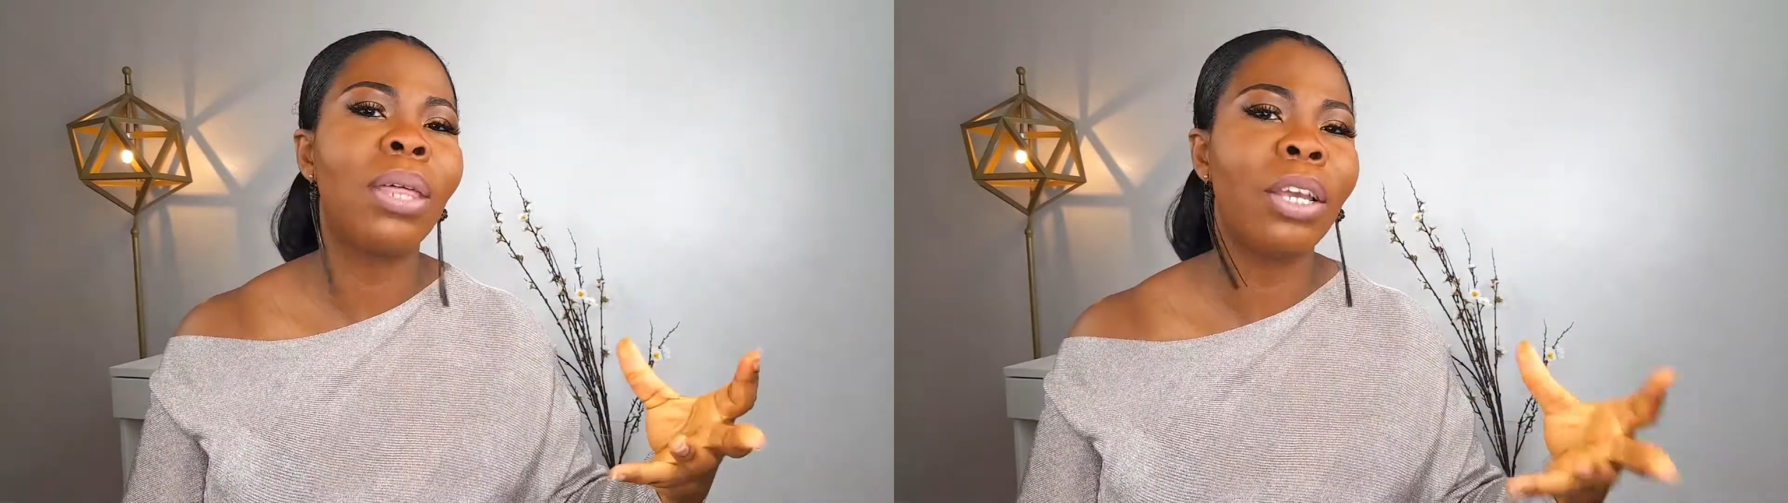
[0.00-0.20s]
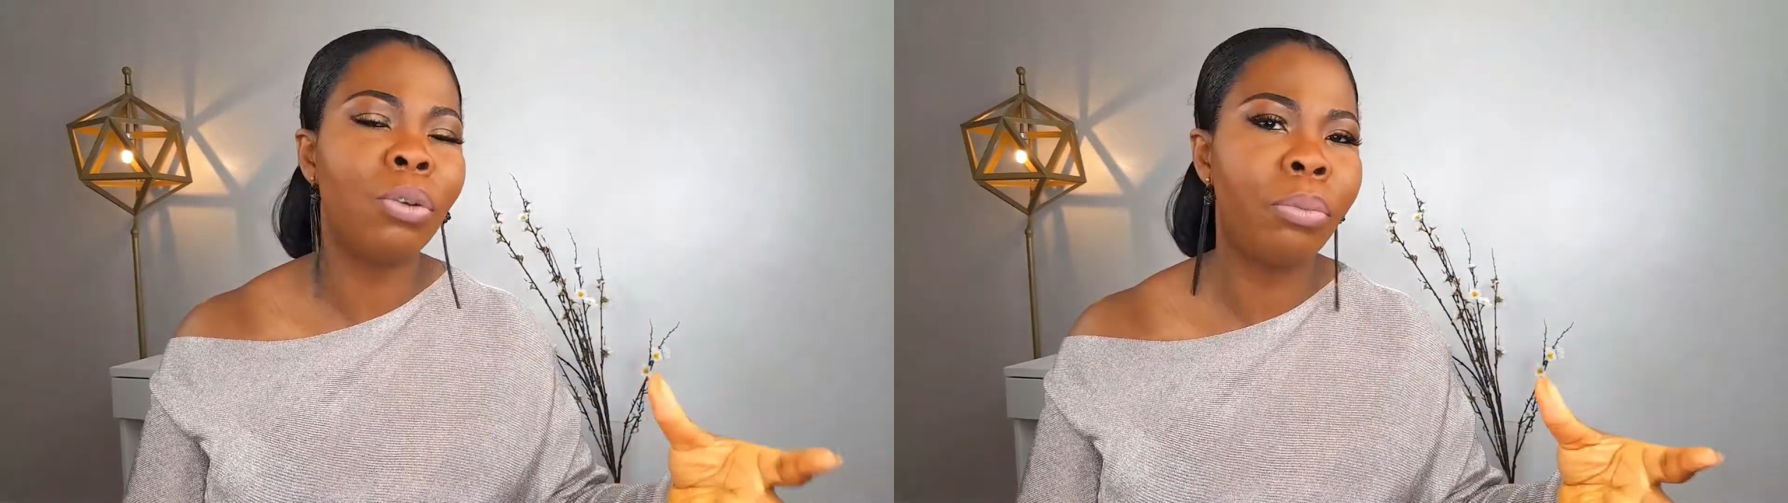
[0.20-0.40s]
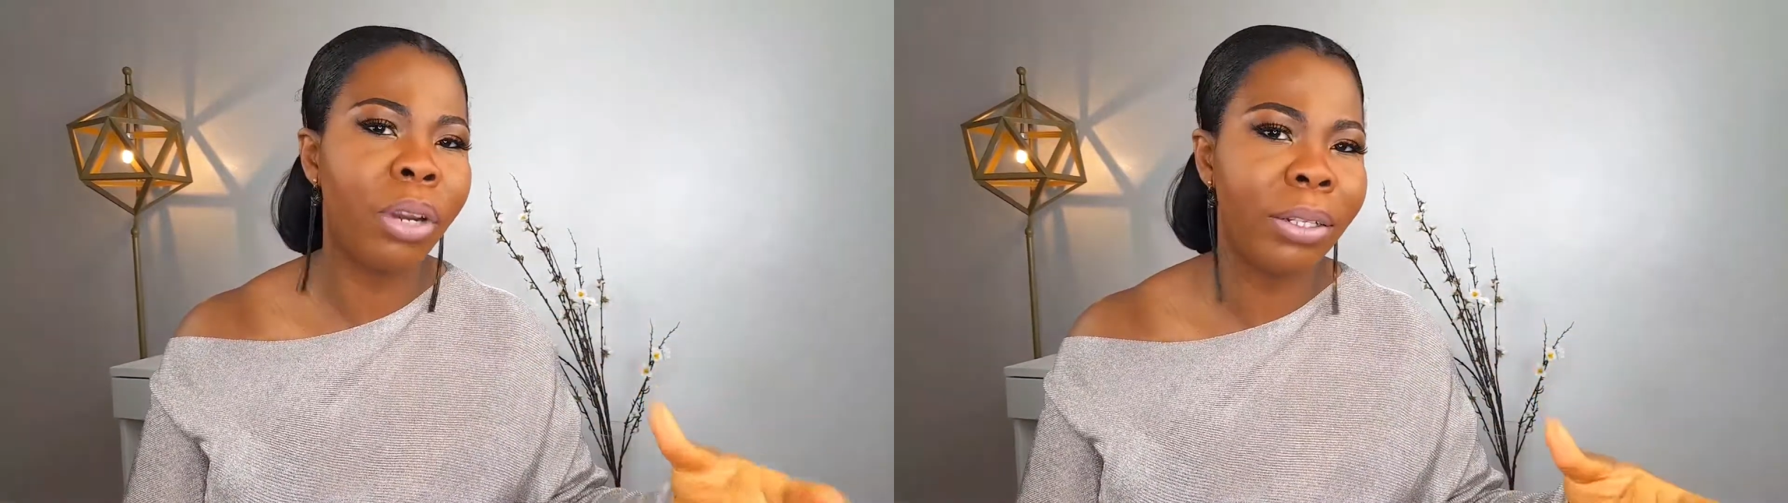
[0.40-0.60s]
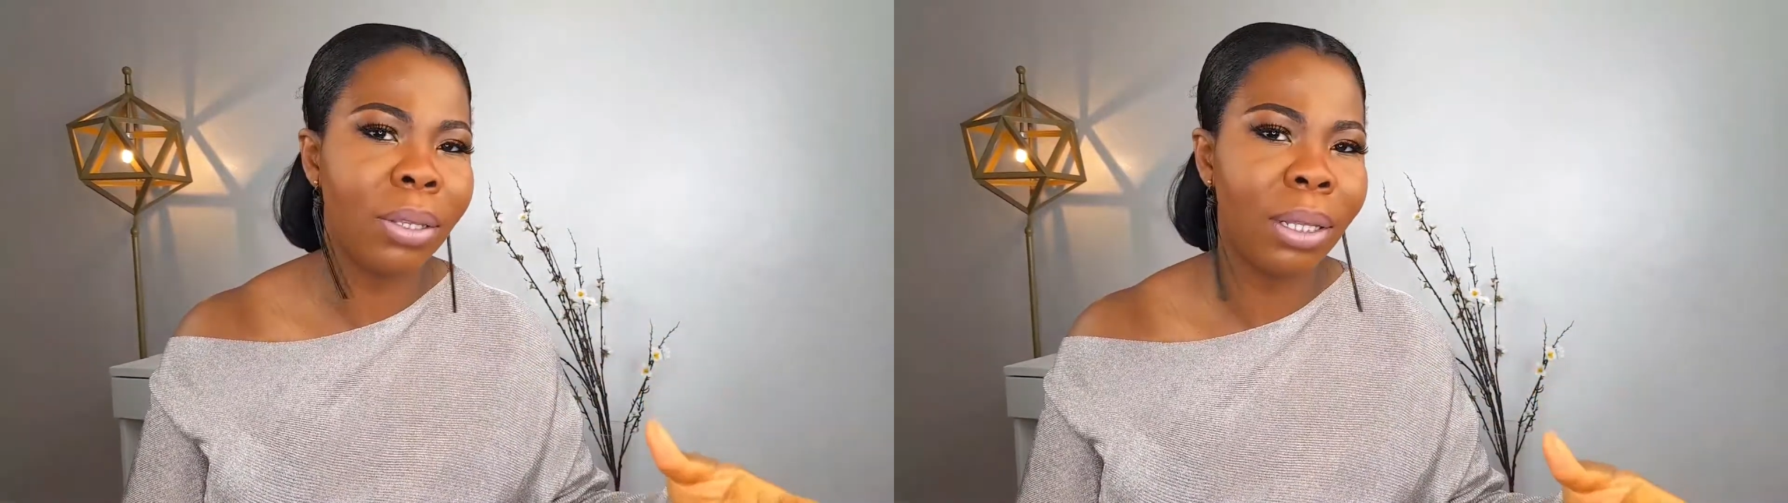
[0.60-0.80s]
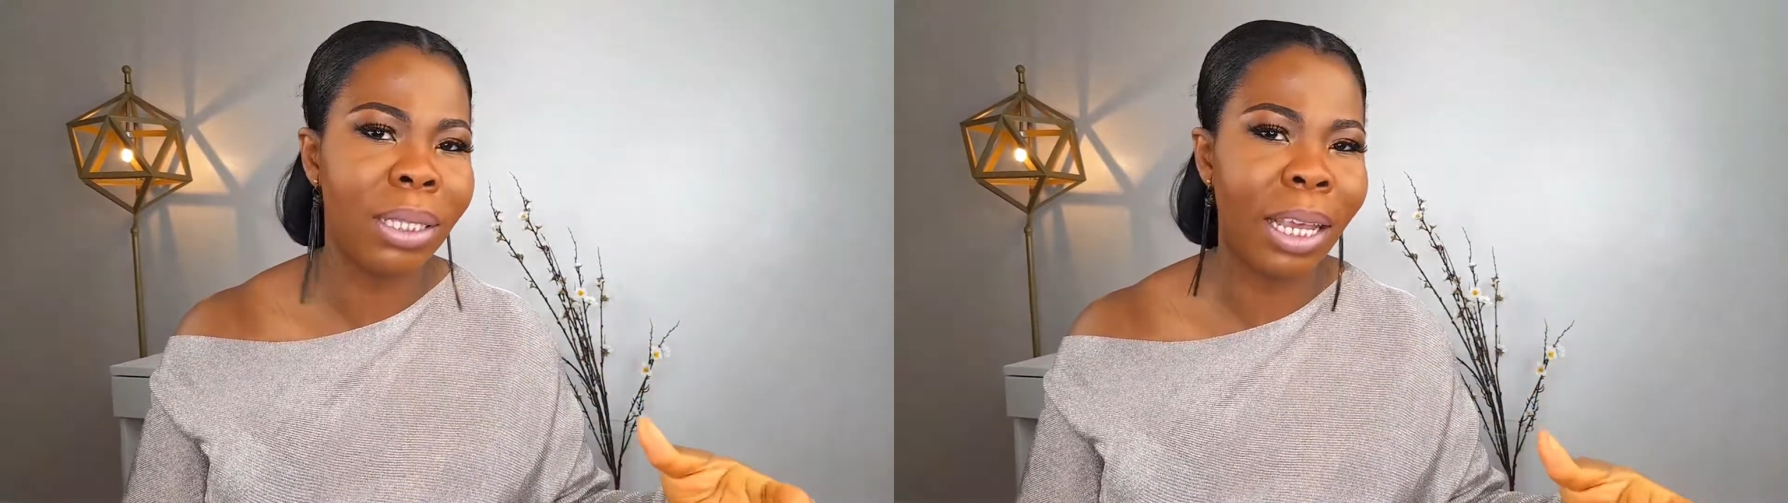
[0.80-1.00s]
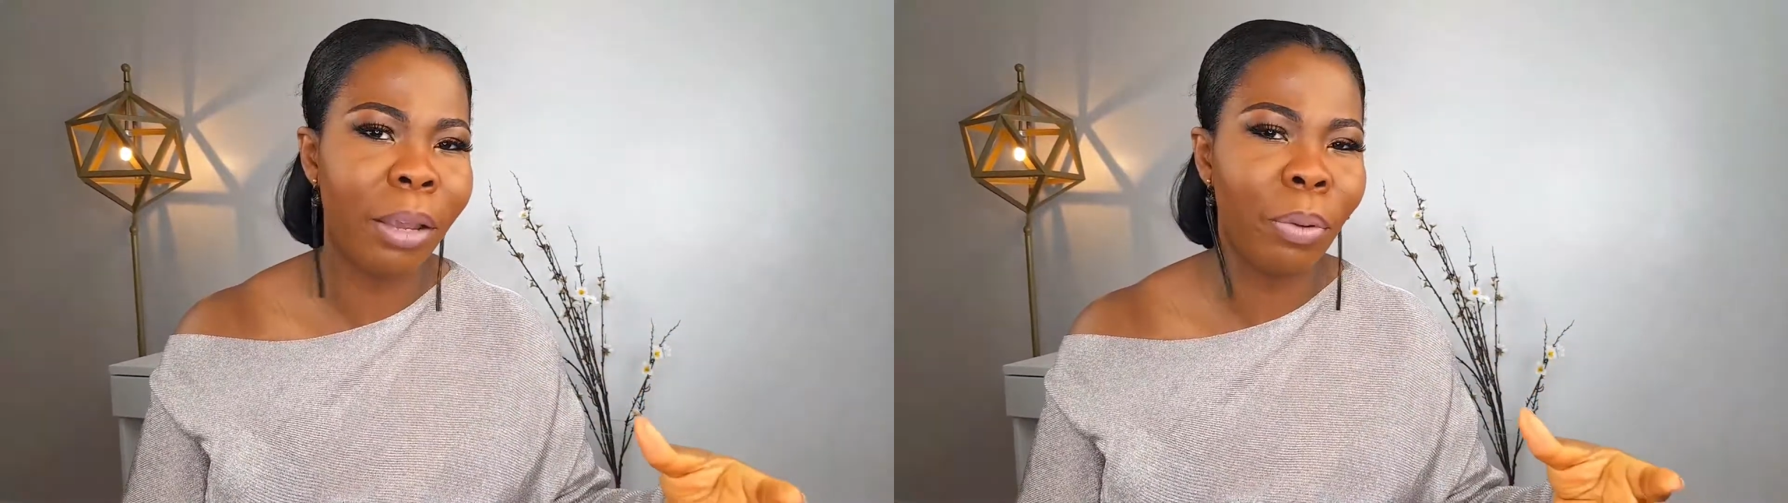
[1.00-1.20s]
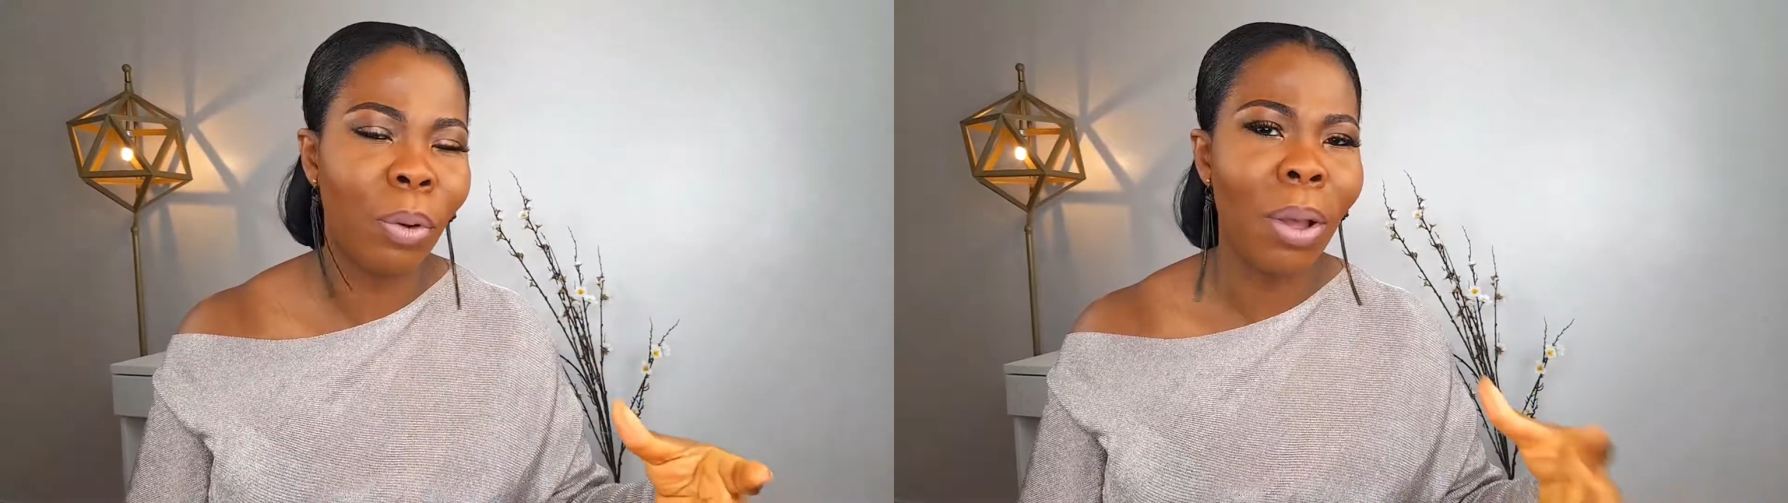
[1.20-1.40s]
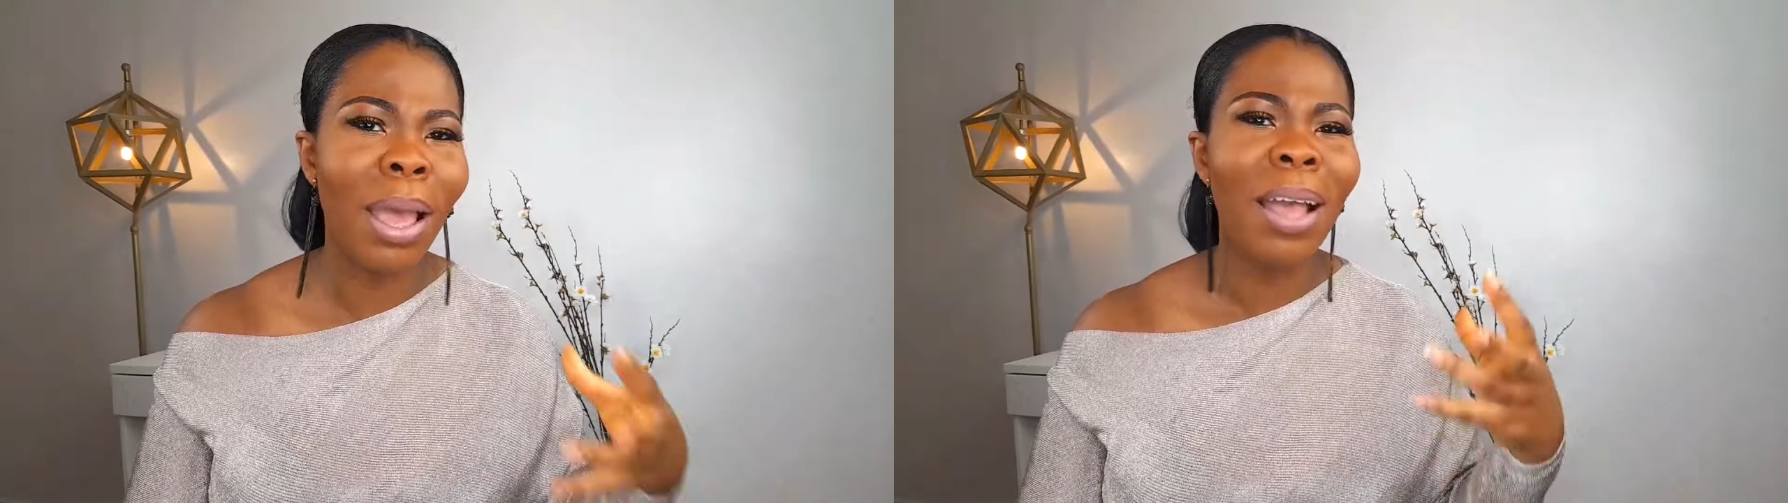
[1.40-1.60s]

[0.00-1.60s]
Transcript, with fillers: that you bring to the table.